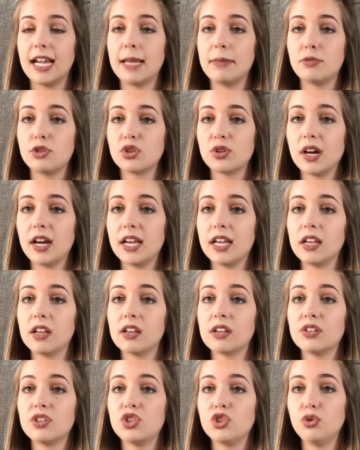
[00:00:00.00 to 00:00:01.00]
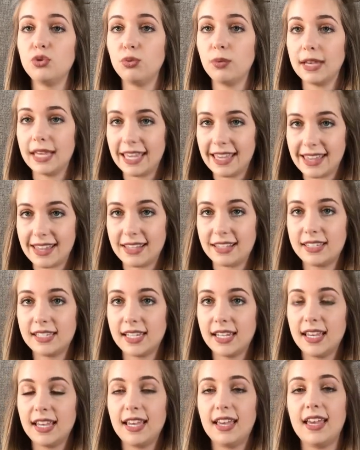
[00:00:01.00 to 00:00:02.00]
that I am trying to
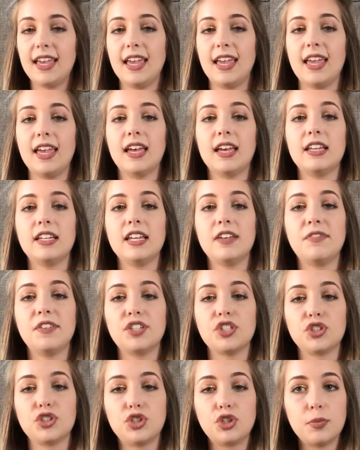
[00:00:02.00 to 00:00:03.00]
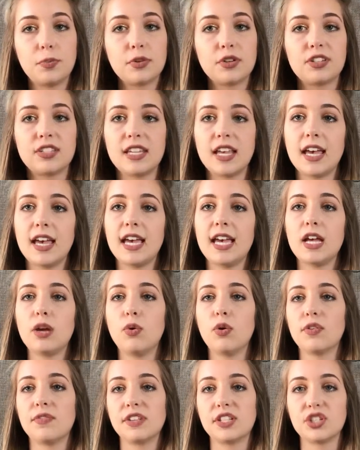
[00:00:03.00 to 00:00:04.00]
hit. And if it's a
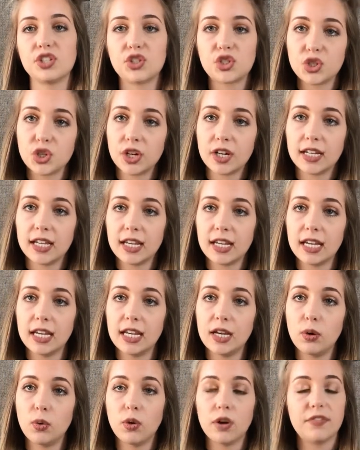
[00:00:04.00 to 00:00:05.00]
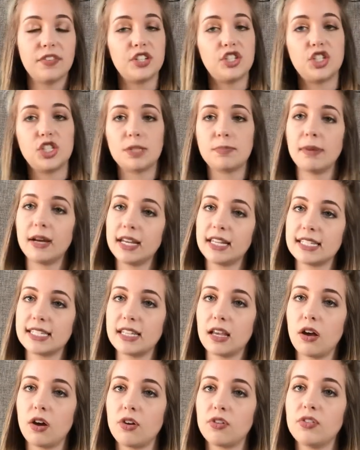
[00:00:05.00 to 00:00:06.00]
superset or if it's a circuit or if it's just
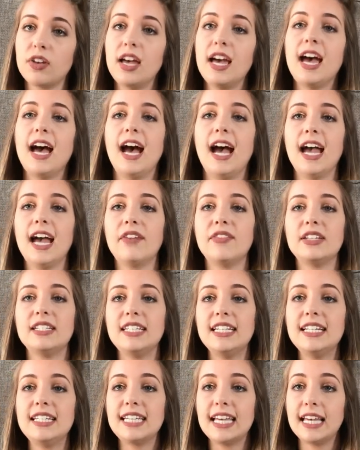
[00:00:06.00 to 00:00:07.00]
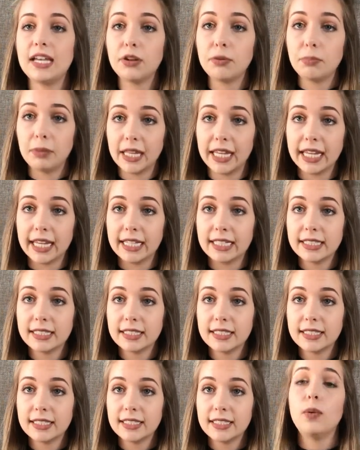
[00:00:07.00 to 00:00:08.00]
by itself, I have a detailed
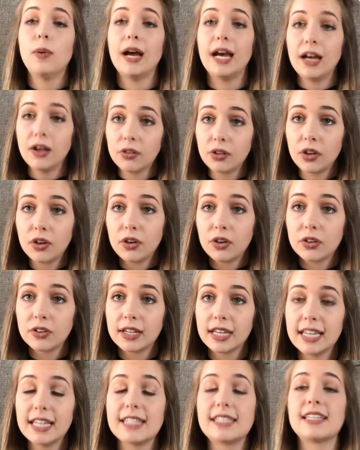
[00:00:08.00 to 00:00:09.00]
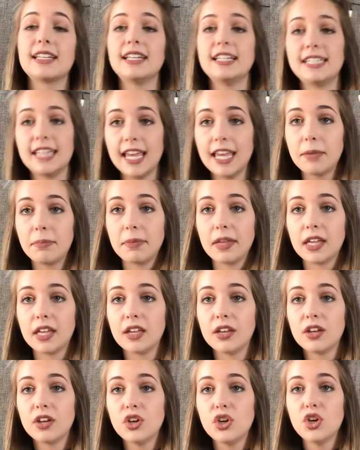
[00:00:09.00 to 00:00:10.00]
plan. I know how long it's gonna take
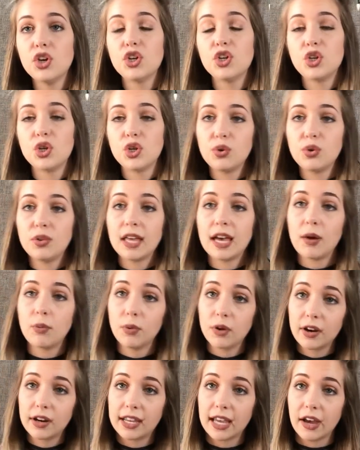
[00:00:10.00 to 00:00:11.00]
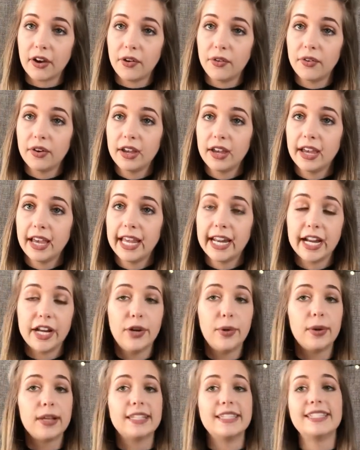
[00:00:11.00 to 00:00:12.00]
me to do that workout
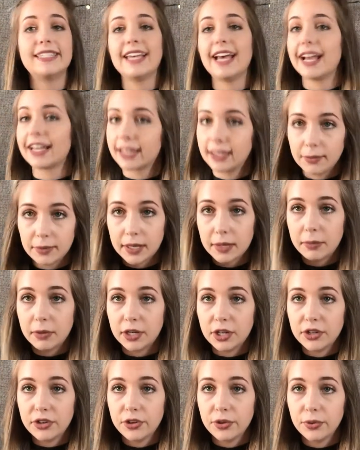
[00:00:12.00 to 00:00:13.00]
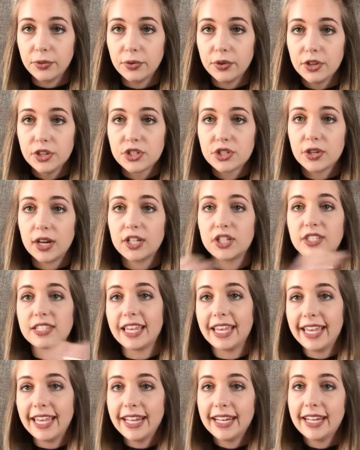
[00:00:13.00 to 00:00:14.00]
and I know exactly what I'm gonna do. So
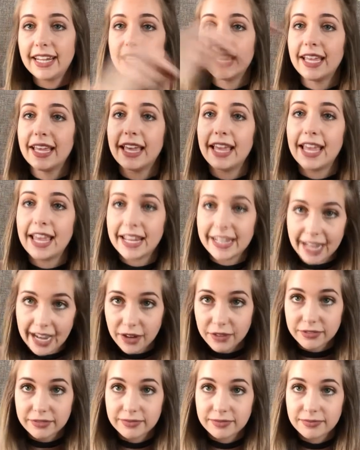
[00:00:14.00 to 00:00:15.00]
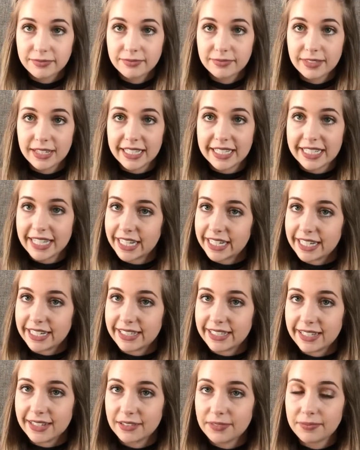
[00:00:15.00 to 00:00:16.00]
I just get in, and out. It's
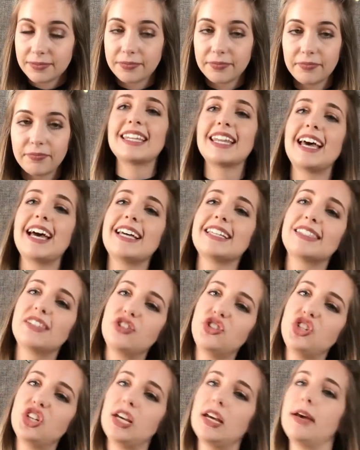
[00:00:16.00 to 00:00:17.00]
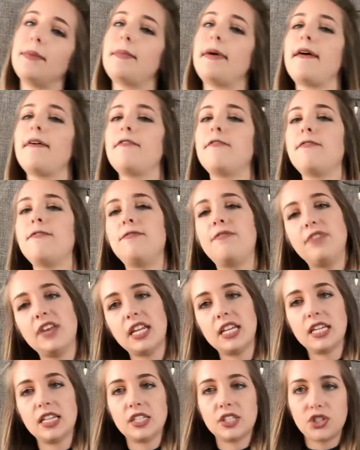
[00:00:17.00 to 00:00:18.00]
that easy. This last gym
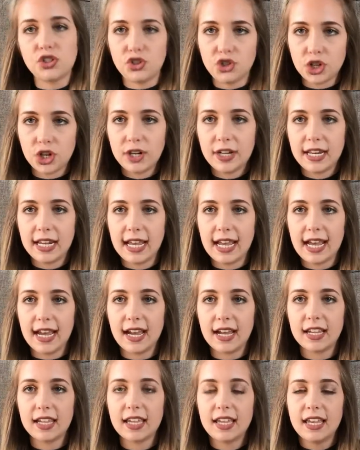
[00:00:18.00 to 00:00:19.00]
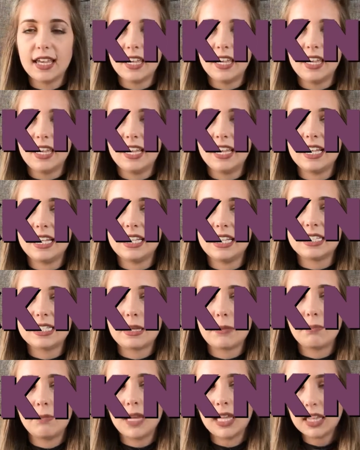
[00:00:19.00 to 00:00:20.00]
fitness journey hack
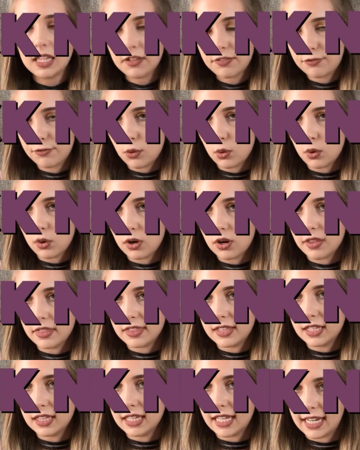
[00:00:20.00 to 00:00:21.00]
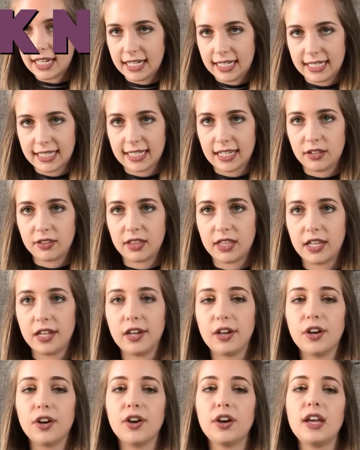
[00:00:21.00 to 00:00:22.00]
is mainly for the ladies
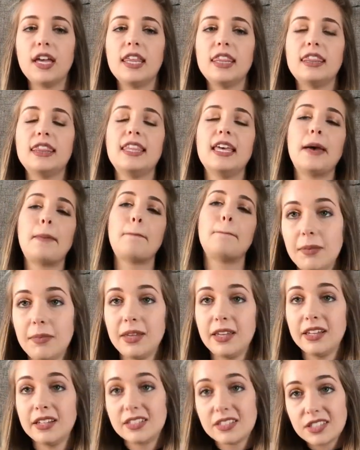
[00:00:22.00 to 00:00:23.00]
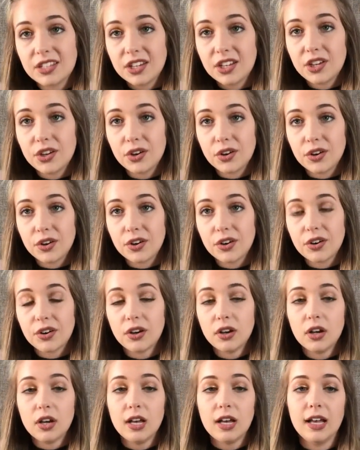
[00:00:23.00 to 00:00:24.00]
out there that may be
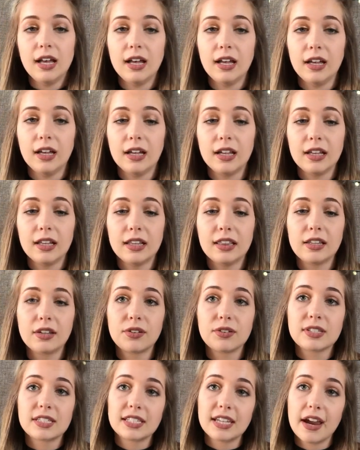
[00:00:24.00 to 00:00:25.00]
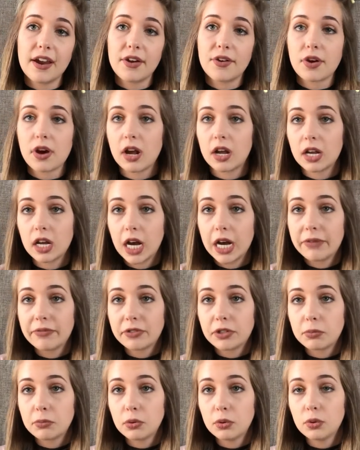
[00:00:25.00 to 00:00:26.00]
insecure, uh, a little scared or
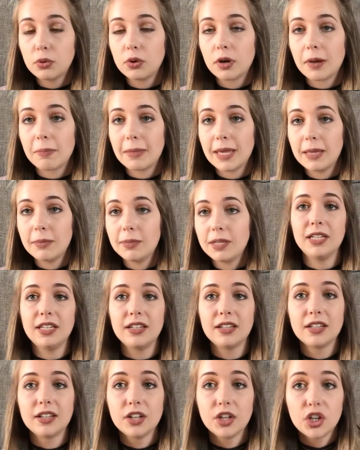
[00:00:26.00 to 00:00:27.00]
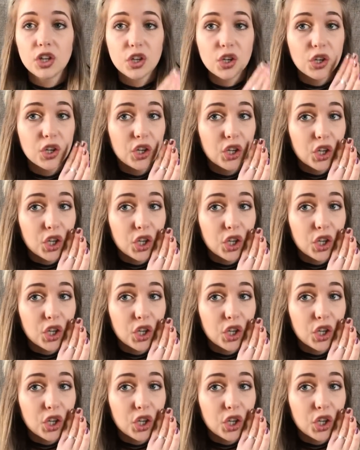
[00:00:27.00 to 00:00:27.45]
uncomfortable, or maybe